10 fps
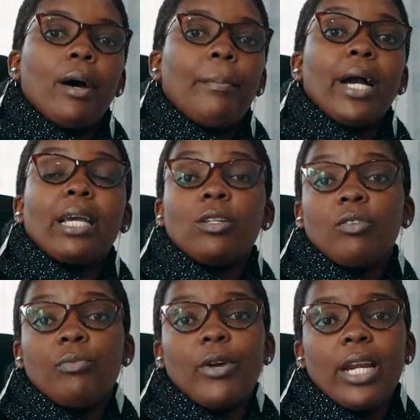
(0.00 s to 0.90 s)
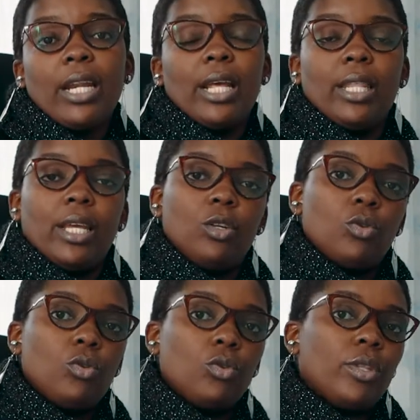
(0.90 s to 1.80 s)
packet of bread and then you
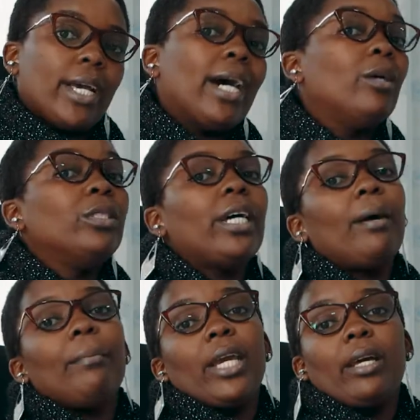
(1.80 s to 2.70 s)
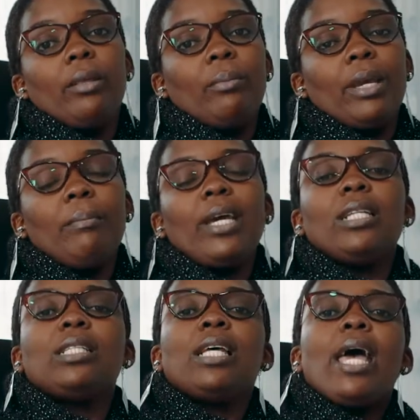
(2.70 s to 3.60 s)
go to the counter, make the
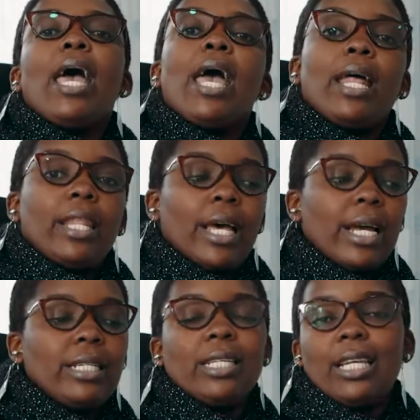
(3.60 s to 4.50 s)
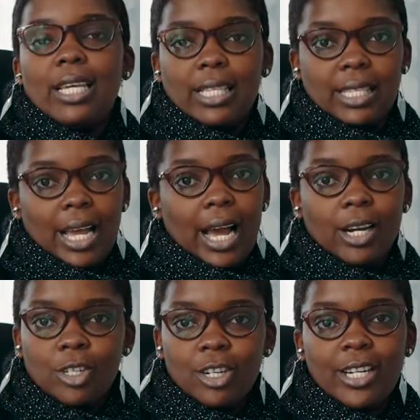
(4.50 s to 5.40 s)
payment, and that is
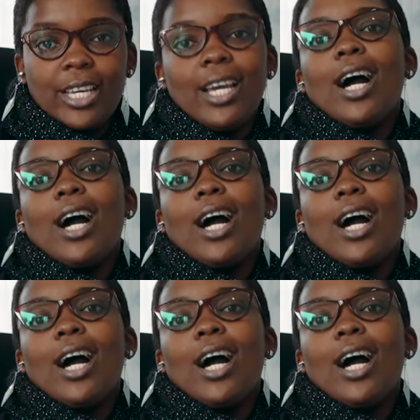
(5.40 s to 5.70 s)
actually